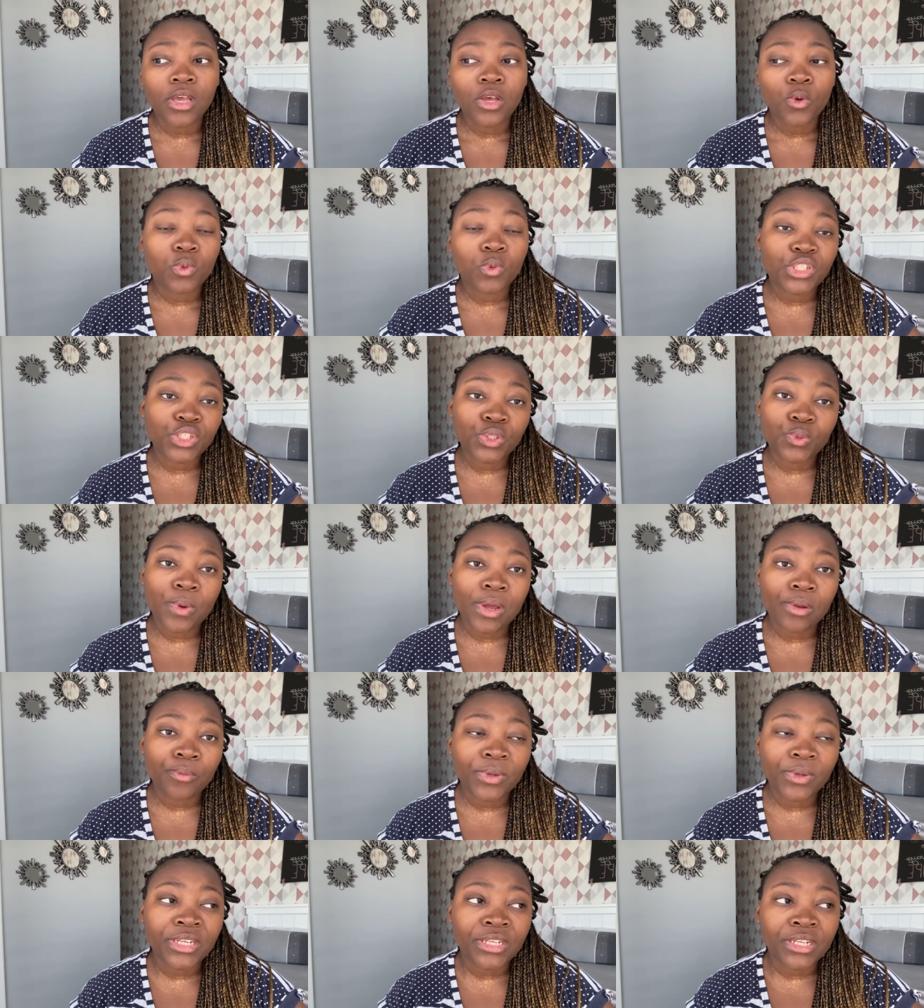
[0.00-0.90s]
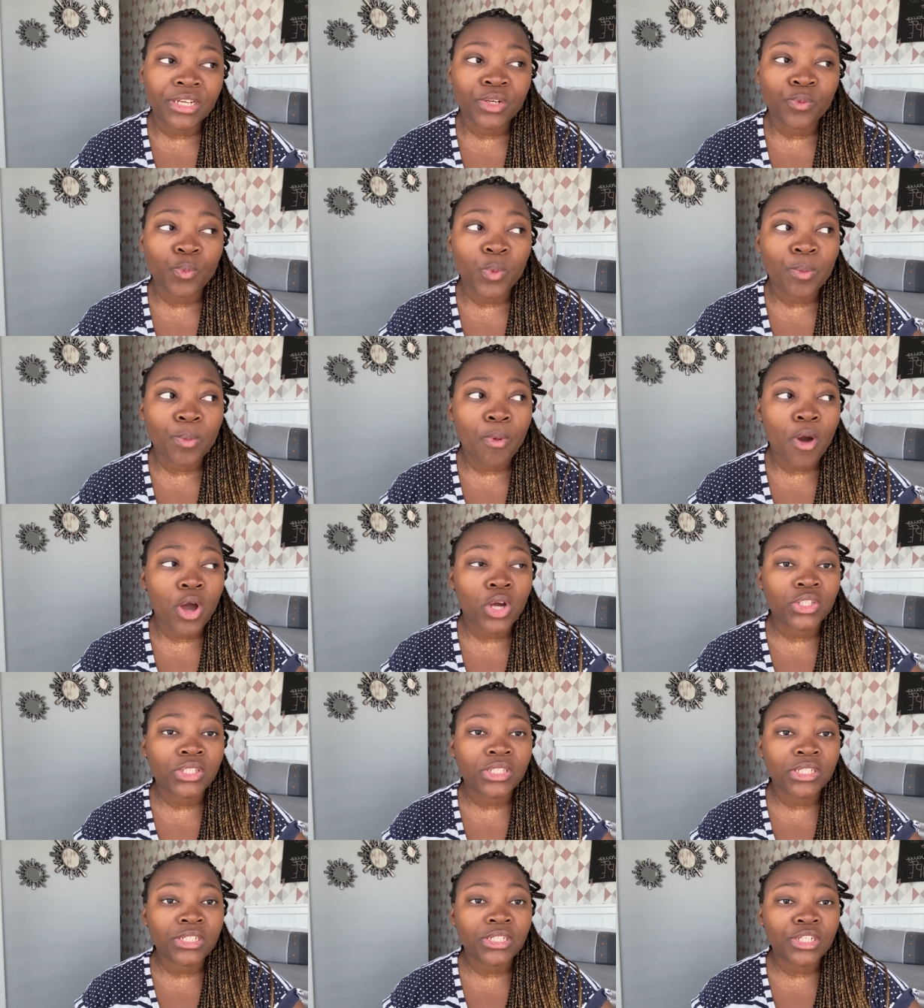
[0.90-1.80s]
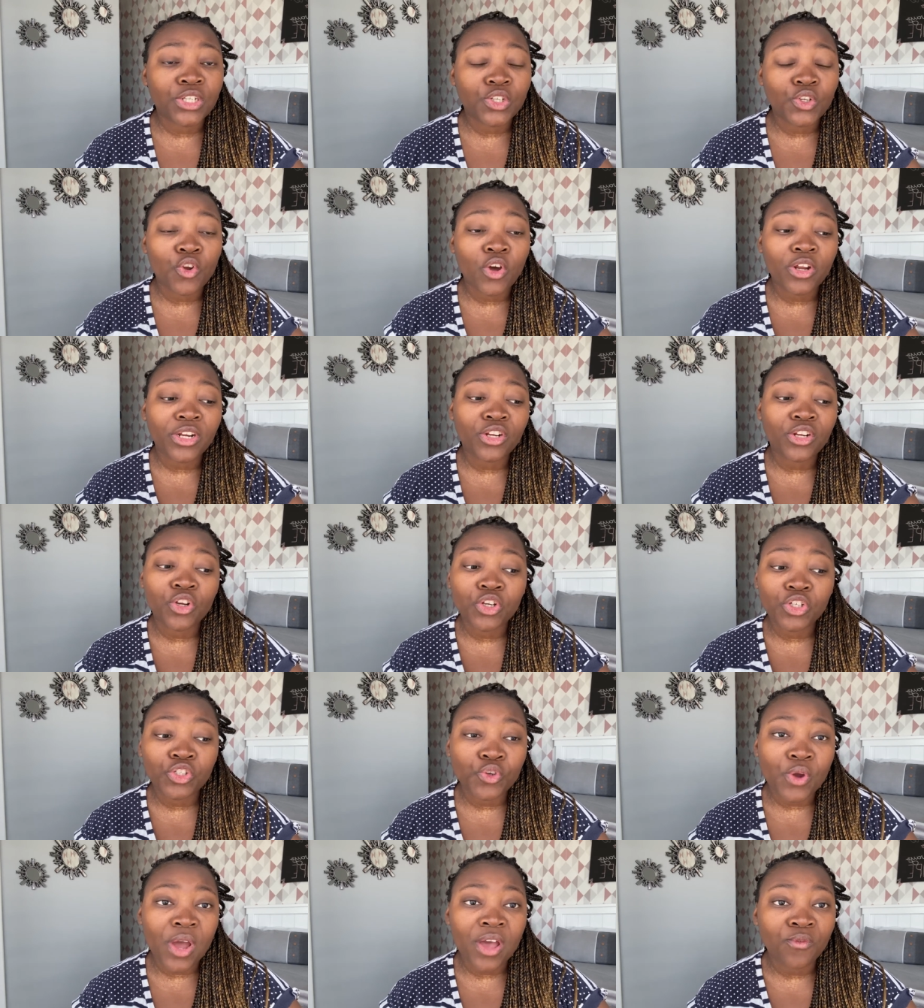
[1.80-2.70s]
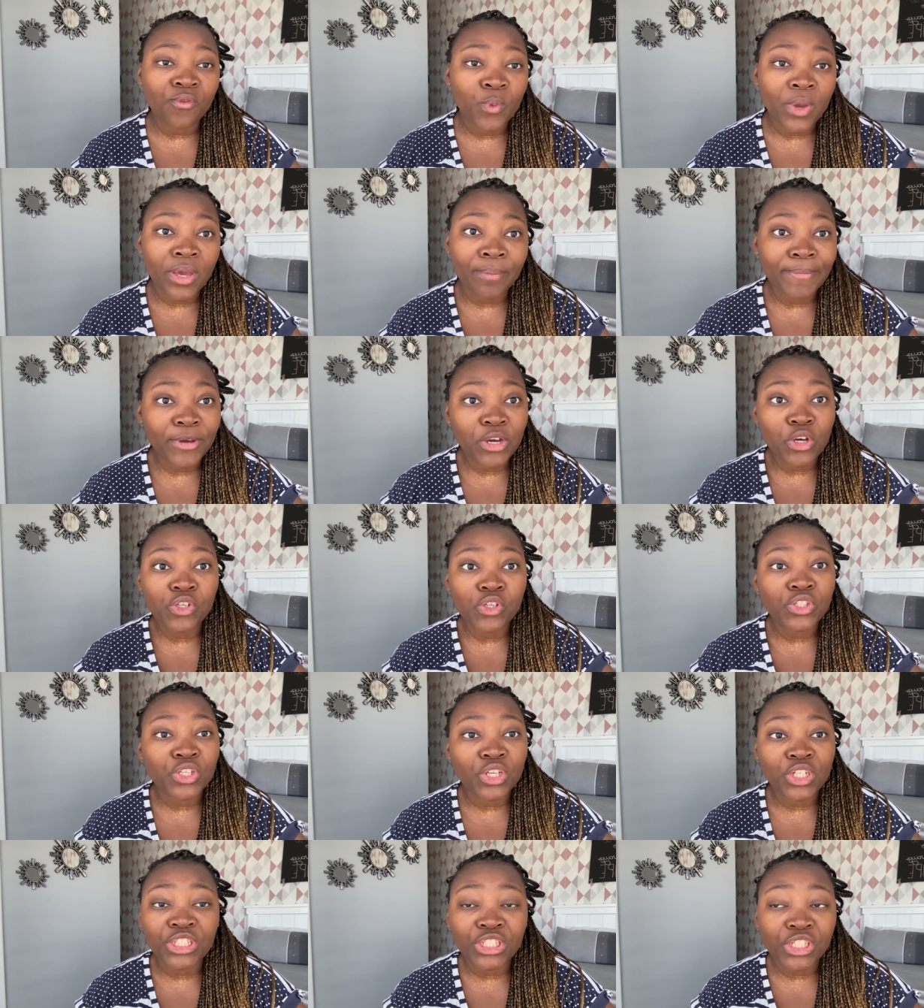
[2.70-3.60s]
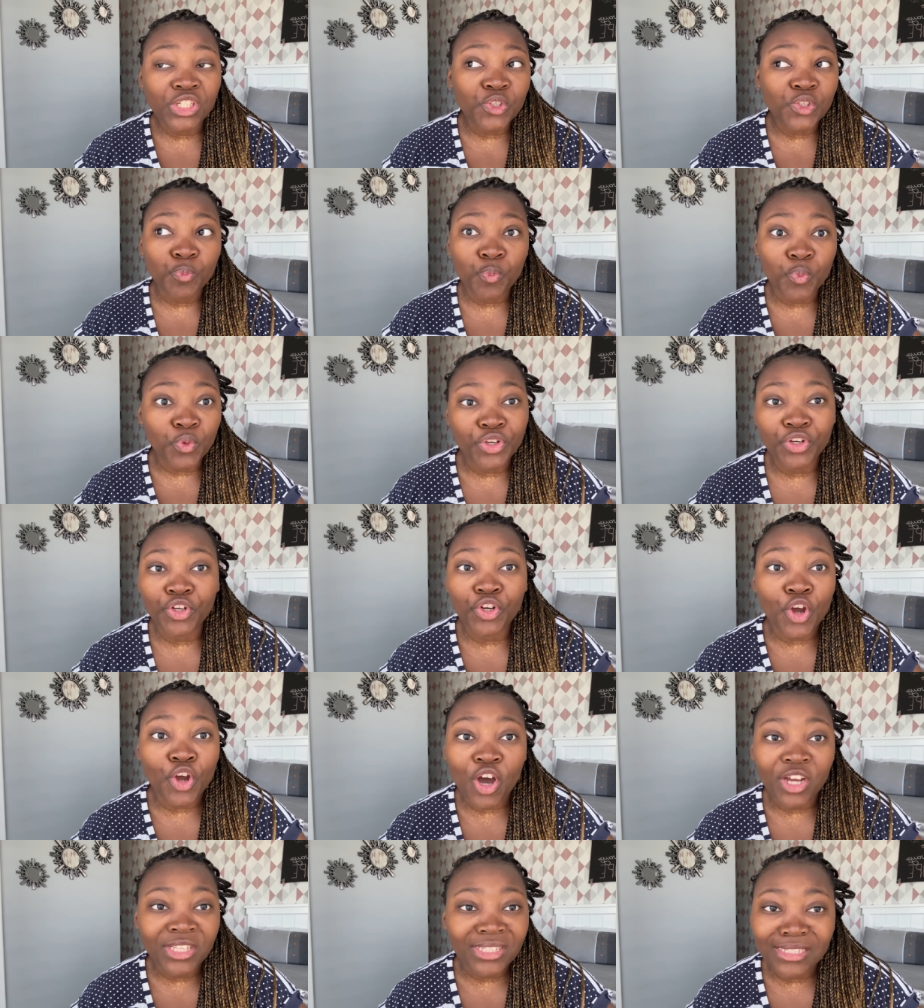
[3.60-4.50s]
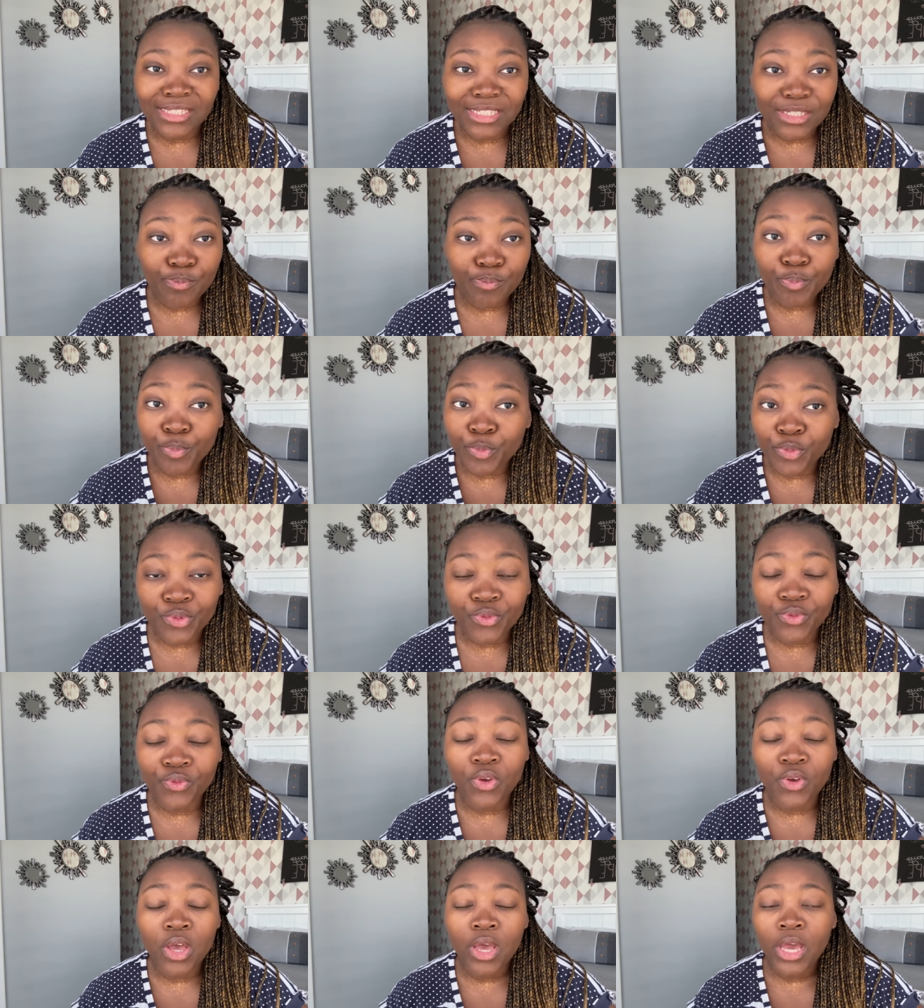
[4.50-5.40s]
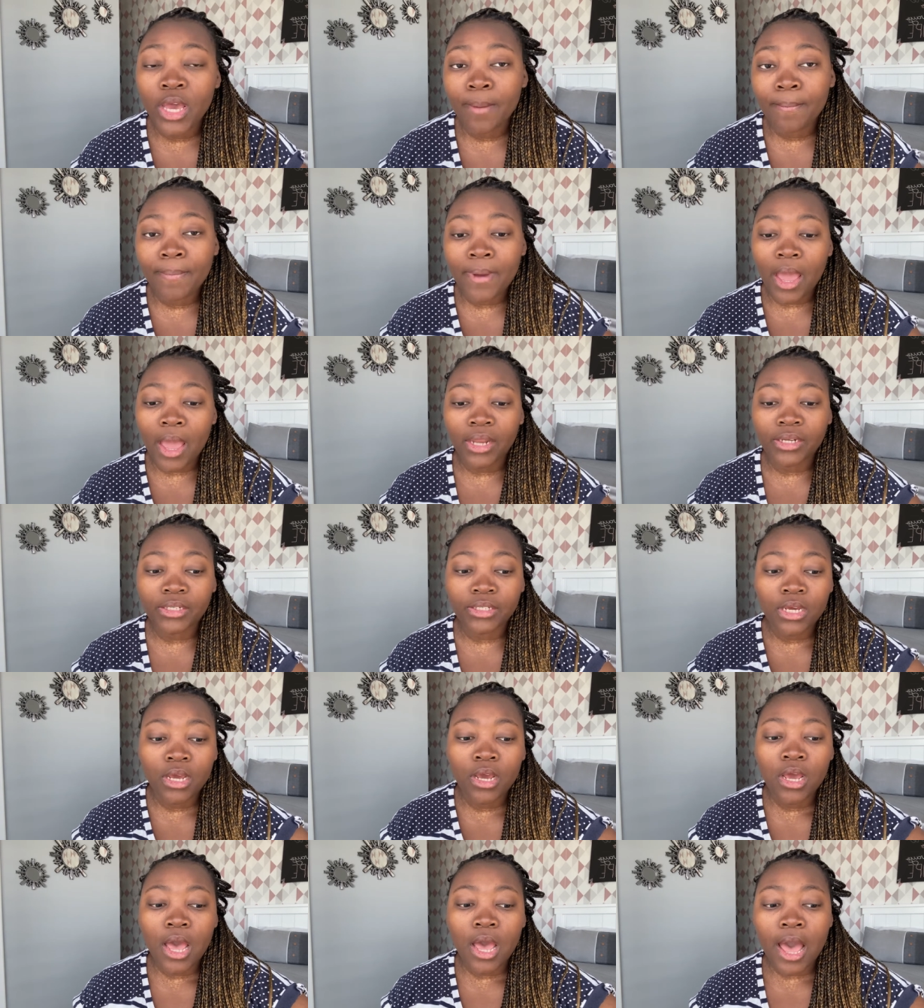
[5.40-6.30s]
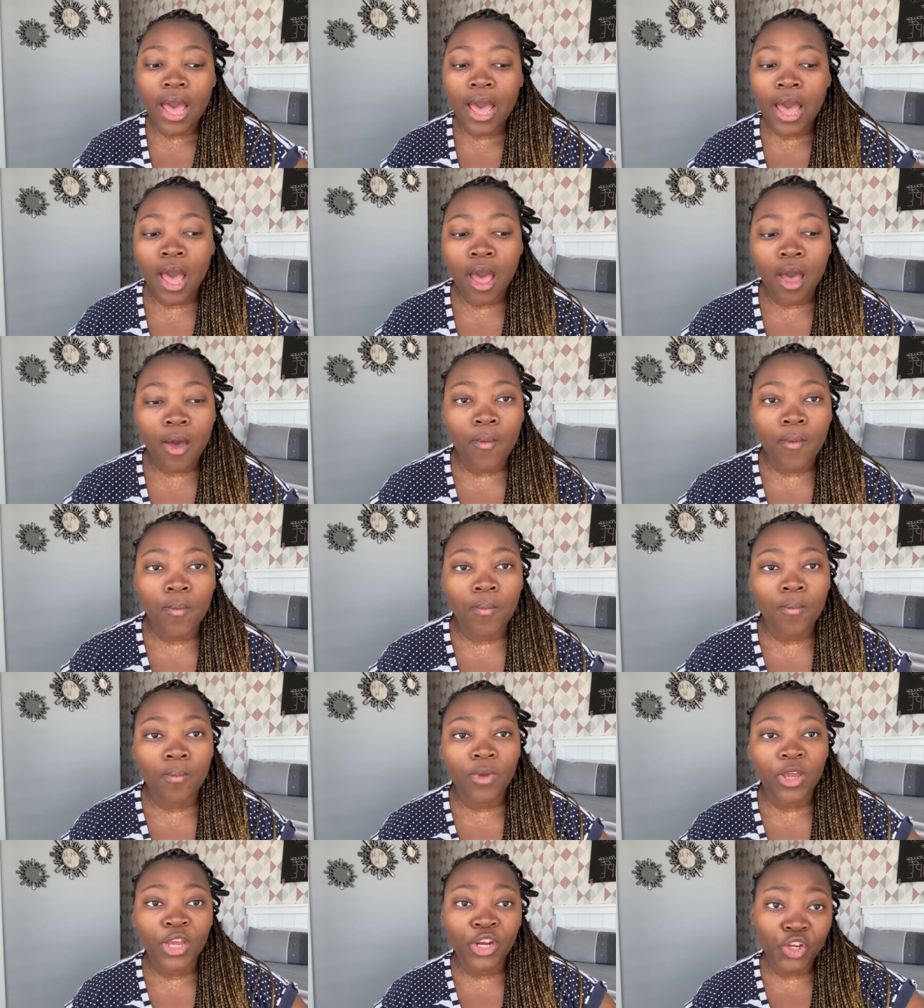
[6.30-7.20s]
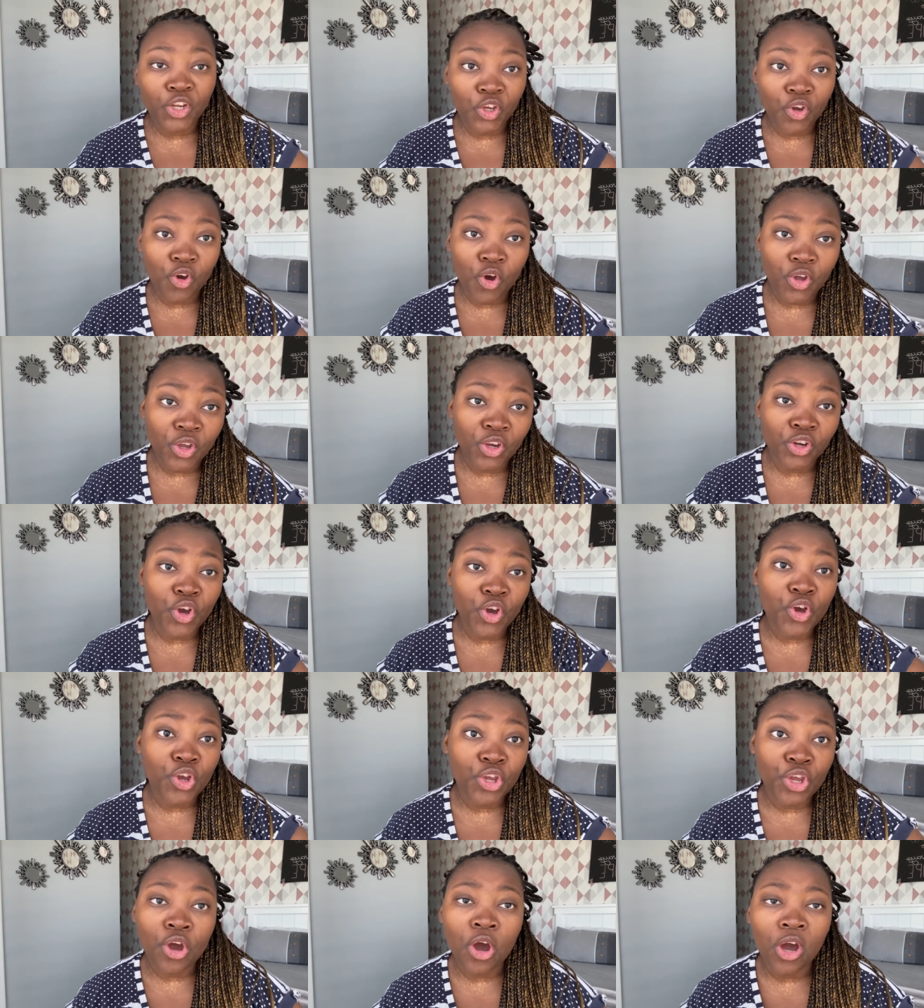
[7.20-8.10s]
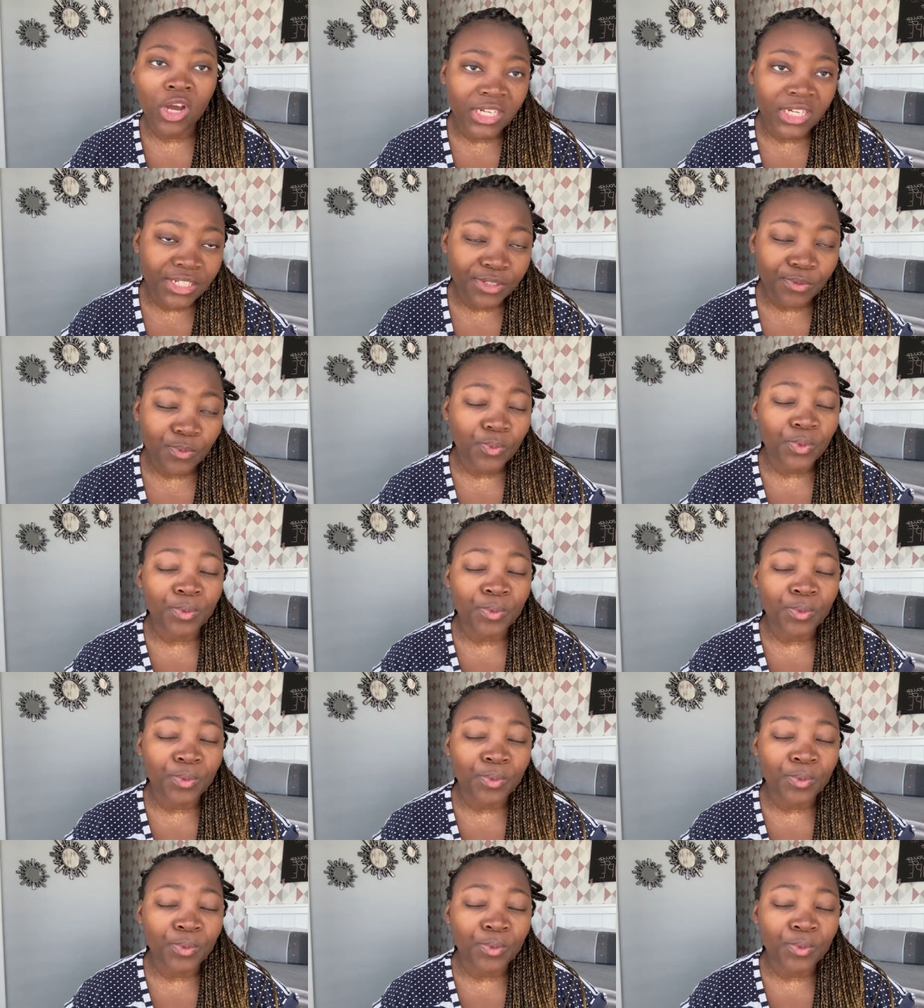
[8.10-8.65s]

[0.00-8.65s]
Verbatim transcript: which is what we did. We parked it not in her driveway because it just would not move, but um, in, in her yard. We